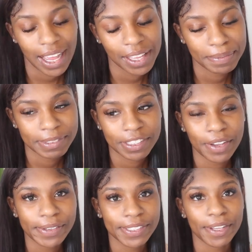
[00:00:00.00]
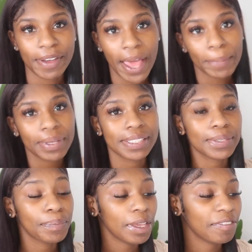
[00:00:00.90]
I am so happy
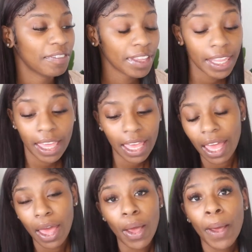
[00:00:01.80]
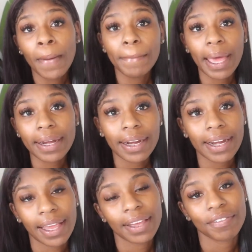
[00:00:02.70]
to be feeling
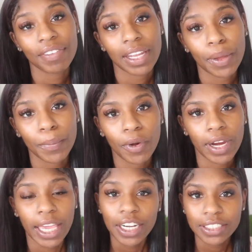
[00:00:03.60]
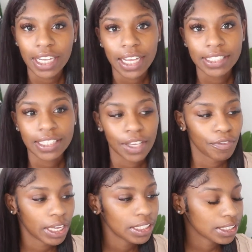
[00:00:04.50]
better and feeling more energized and
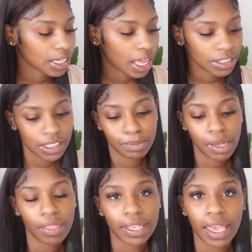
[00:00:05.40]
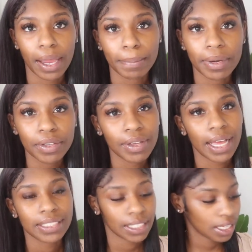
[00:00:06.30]
ready to like just be on the camera, you
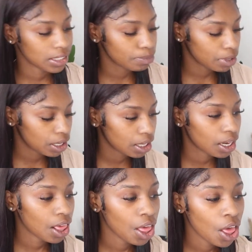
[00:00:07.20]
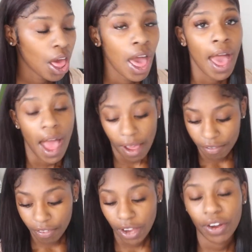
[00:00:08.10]
guys. It has been a
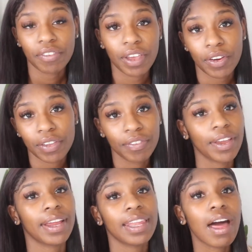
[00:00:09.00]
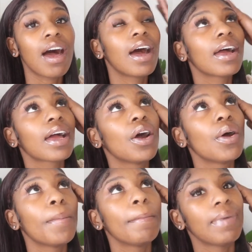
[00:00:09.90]
very long
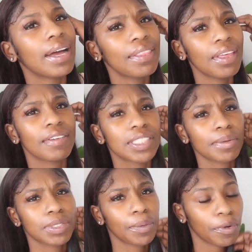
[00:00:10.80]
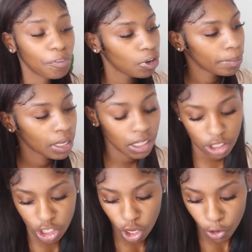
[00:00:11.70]
month of September for
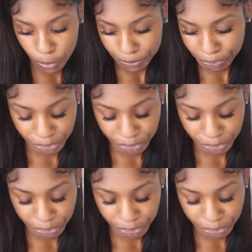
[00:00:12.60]
me, so